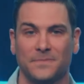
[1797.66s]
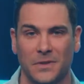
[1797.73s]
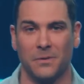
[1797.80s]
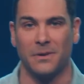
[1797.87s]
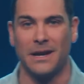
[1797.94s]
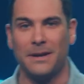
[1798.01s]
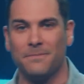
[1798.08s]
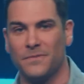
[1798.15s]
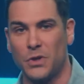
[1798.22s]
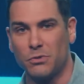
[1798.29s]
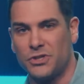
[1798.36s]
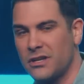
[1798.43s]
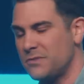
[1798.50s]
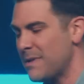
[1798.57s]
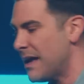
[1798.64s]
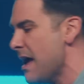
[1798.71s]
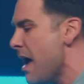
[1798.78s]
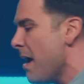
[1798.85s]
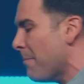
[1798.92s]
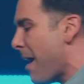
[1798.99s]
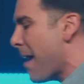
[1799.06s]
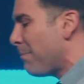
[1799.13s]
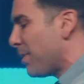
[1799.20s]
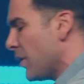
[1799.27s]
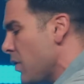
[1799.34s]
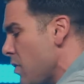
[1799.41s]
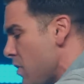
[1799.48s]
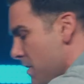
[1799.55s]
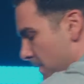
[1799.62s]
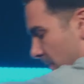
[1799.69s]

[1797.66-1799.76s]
all right? Don't judge me. My blue